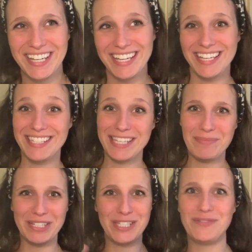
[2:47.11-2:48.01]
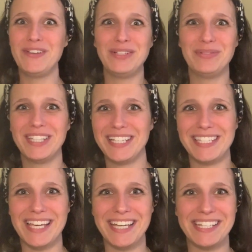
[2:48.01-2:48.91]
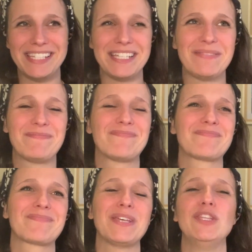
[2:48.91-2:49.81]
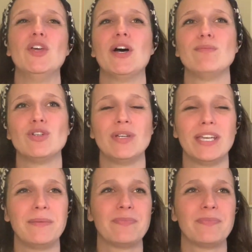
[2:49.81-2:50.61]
except it's filled with anxiety. No, I'm joking.